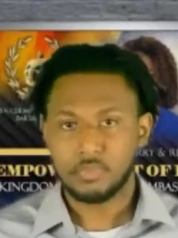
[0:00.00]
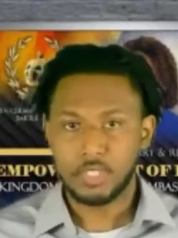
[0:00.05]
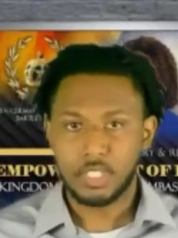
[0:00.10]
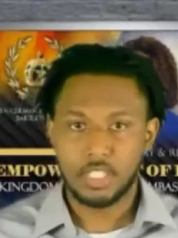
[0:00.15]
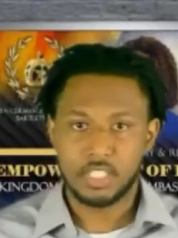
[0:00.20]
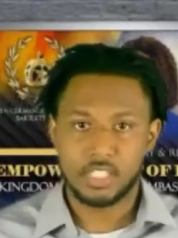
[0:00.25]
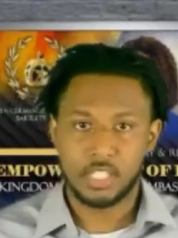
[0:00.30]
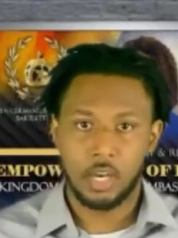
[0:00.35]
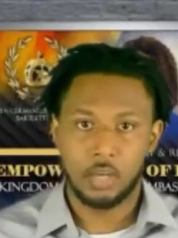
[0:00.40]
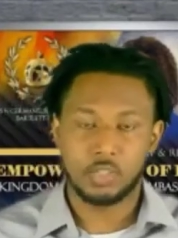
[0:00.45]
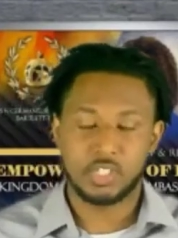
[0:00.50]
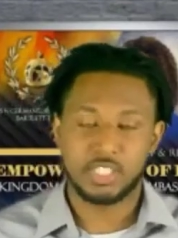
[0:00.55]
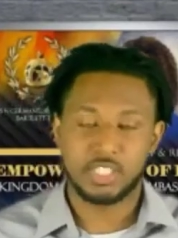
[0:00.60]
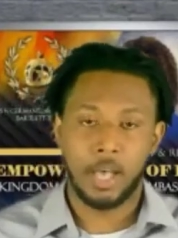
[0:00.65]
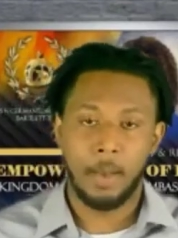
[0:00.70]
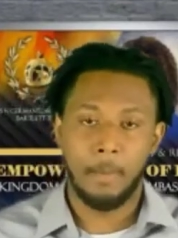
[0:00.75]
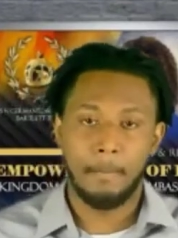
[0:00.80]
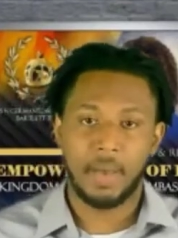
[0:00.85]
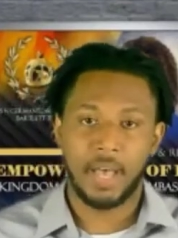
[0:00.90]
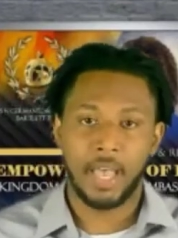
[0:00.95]
so
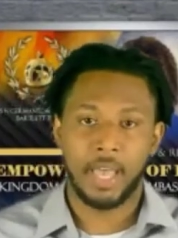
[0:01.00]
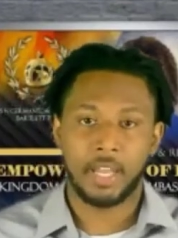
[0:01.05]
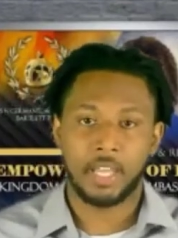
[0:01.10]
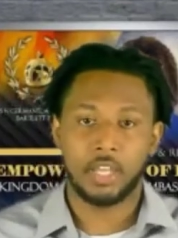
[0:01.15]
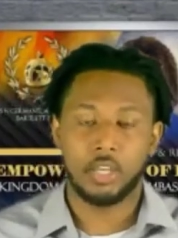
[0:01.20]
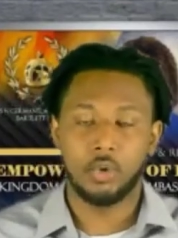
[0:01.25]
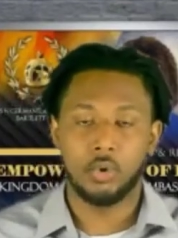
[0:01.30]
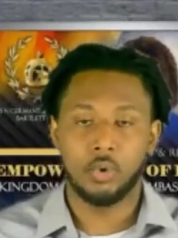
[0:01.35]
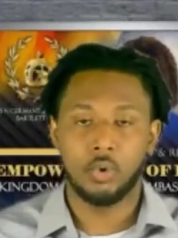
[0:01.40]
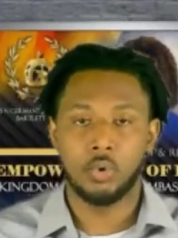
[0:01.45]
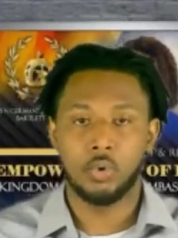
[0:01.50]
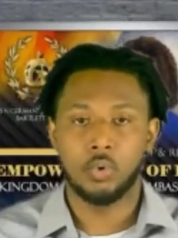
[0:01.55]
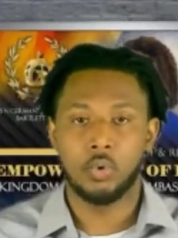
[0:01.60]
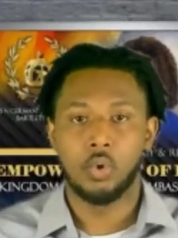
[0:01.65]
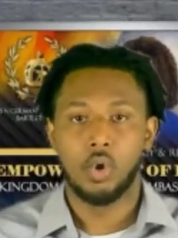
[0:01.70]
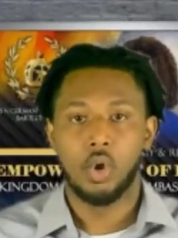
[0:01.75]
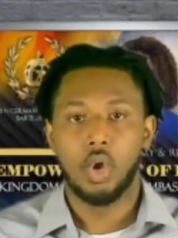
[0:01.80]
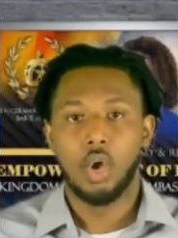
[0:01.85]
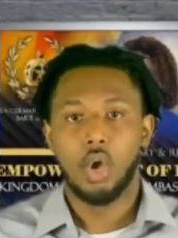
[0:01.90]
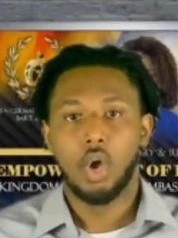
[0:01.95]
somebody who
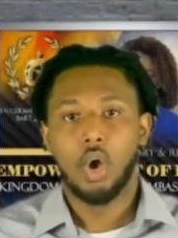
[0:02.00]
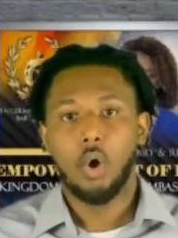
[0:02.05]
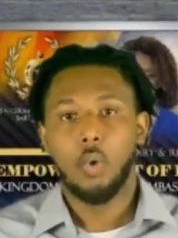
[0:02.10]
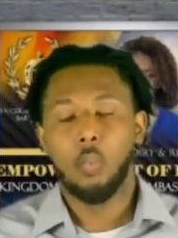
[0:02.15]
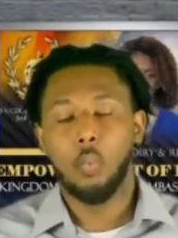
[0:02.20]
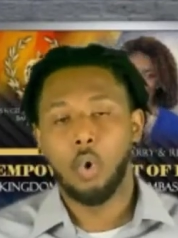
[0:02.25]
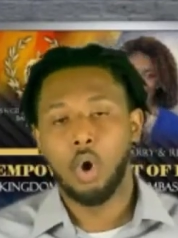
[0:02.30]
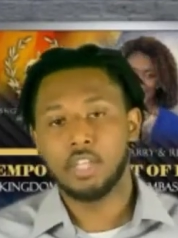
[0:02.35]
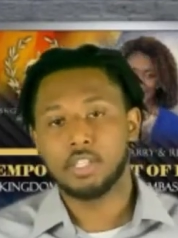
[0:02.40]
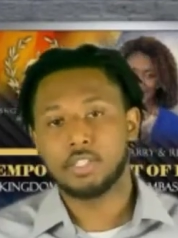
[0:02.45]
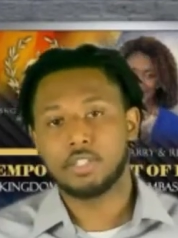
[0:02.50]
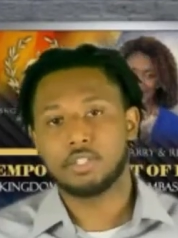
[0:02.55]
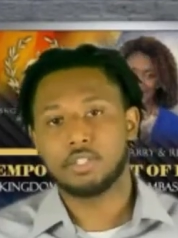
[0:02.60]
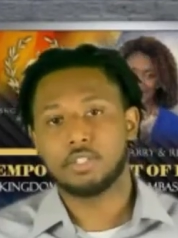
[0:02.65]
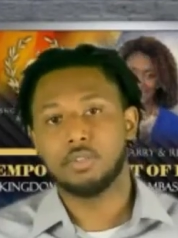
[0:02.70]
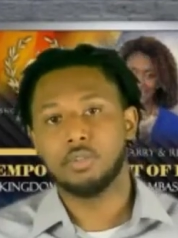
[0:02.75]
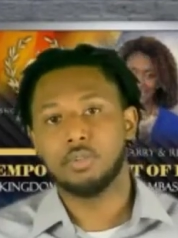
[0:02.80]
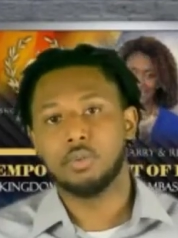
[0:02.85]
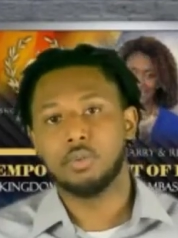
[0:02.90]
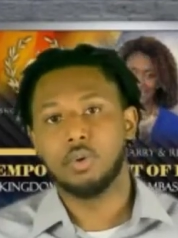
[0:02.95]
wants
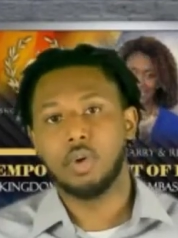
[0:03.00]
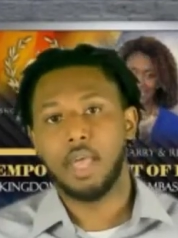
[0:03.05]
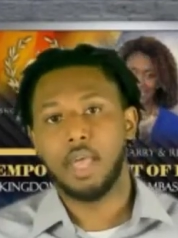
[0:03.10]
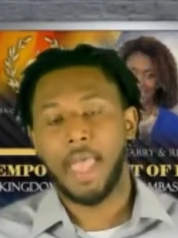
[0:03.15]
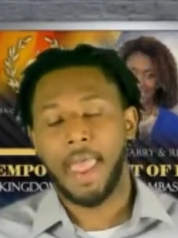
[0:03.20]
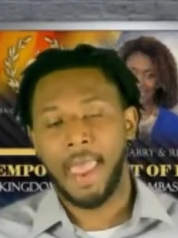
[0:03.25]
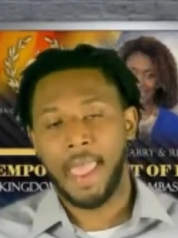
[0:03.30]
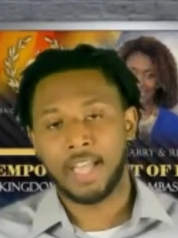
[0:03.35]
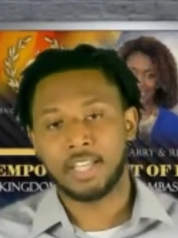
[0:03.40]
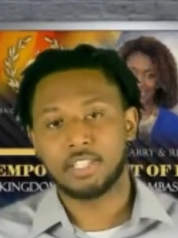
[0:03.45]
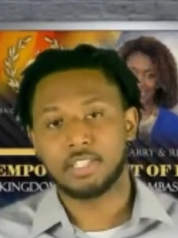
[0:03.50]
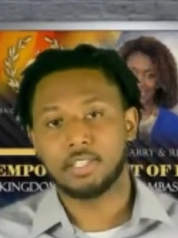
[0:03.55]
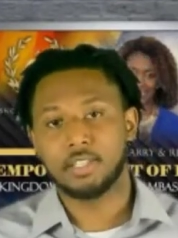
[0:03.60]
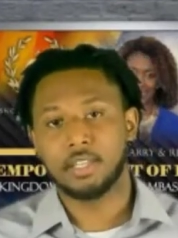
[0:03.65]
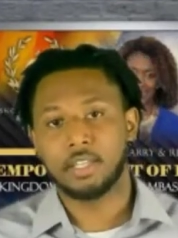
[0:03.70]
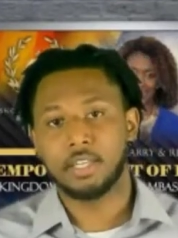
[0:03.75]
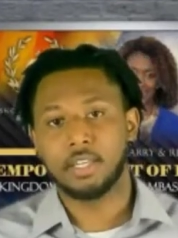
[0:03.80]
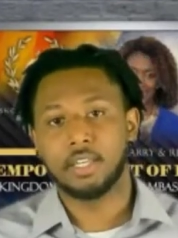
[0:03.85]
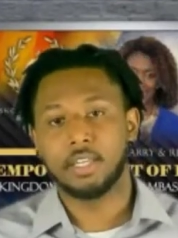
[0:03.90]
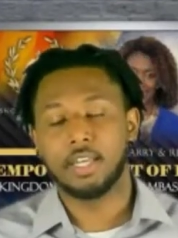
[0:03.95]
to
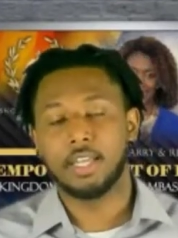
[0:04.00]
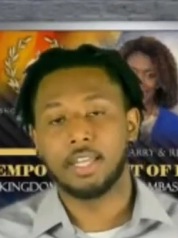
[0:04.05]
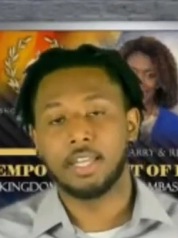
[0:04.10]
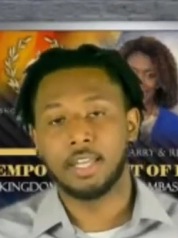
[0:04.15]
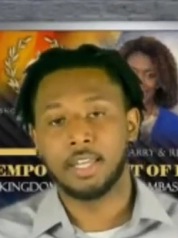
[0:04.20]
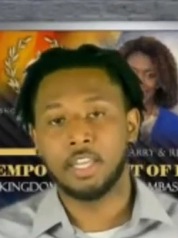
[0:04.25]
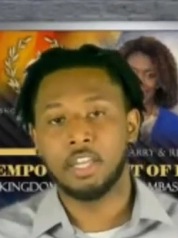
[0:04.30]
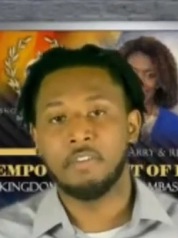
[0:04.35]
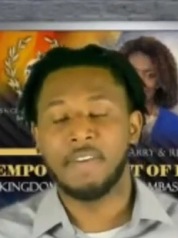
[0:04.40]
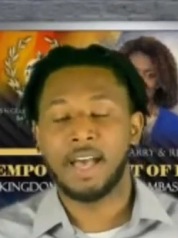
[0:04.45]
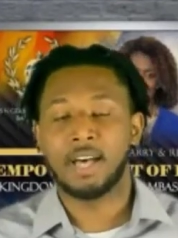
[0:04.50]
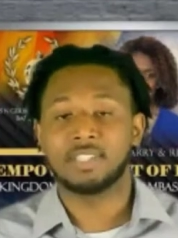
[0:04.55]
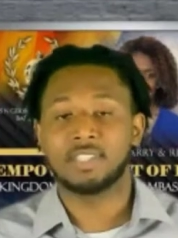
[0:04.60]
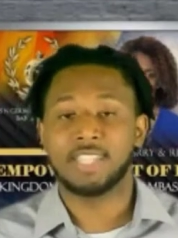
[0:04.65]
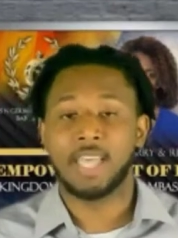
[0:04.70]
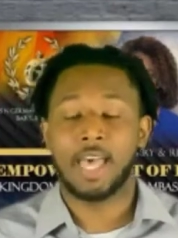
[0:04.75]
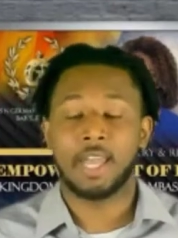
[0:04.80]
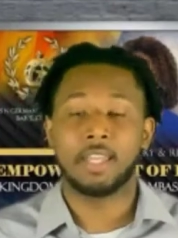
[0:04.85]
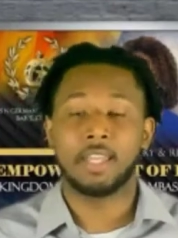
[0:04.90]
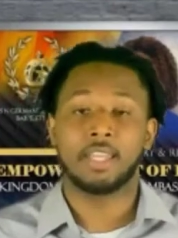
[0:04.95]
actually live
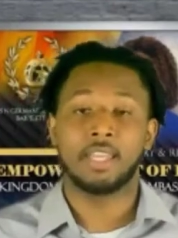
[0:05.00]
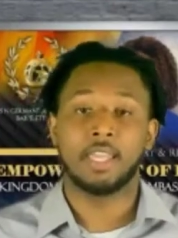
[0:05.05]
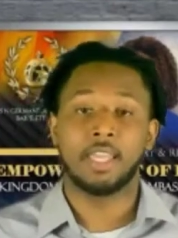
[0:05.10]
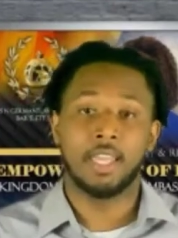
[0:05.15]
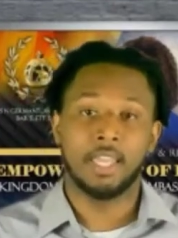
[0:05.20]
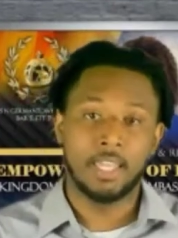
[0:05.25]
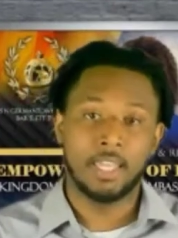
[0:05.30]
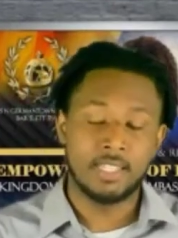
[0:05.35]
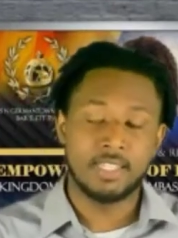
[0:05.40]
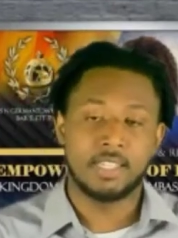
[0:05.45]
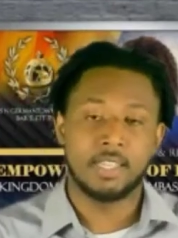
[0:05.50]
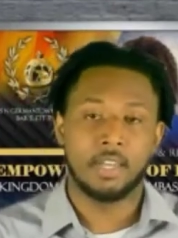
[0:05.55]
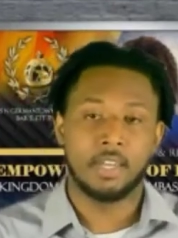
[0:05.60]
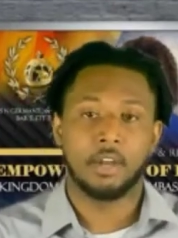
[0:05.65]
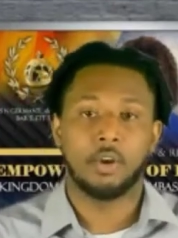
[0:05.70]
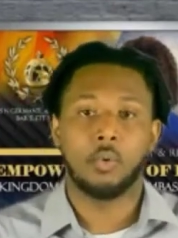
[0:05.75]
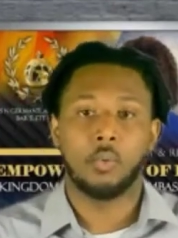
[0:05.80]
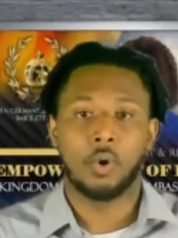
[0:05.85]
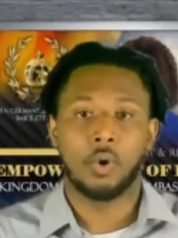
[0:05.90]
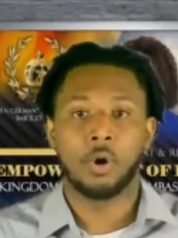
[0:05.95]
outside of the intent
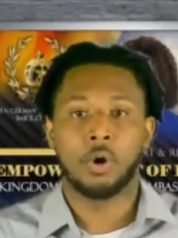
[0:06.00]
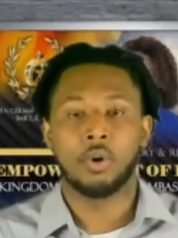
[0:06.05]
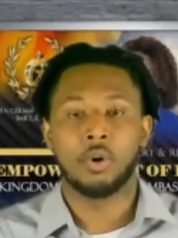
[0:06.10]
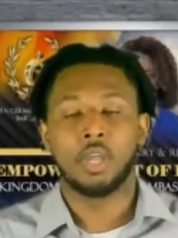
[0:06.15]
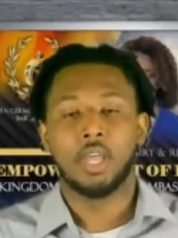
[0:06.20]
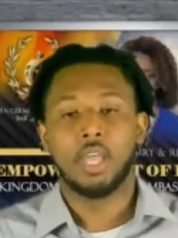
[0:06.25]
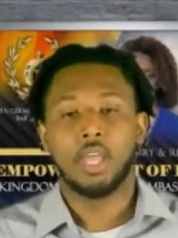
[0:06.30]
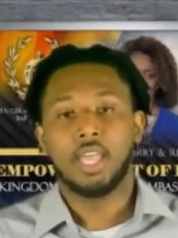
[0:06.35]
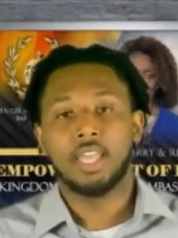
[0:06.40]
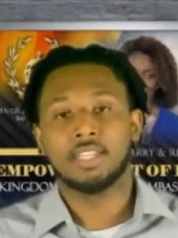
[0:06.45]
of the word